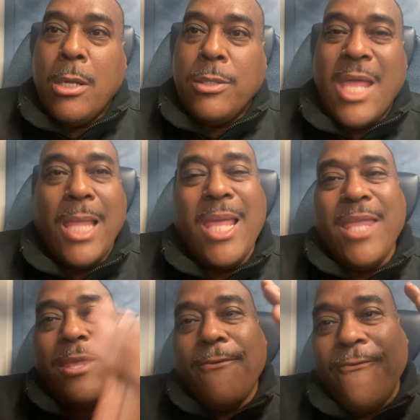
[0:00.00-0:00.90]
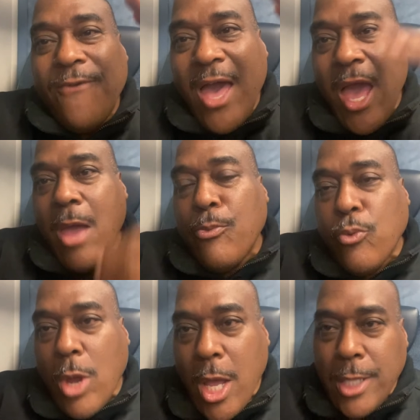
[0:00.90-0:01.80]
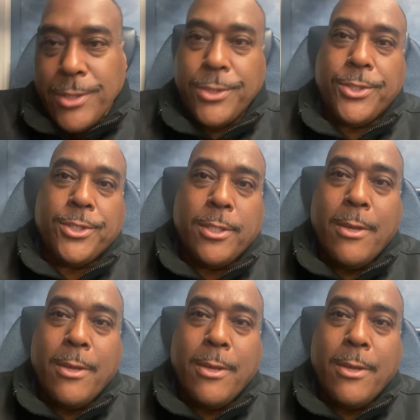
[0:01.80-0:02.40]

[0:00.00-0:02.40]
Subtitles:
That led to five runs,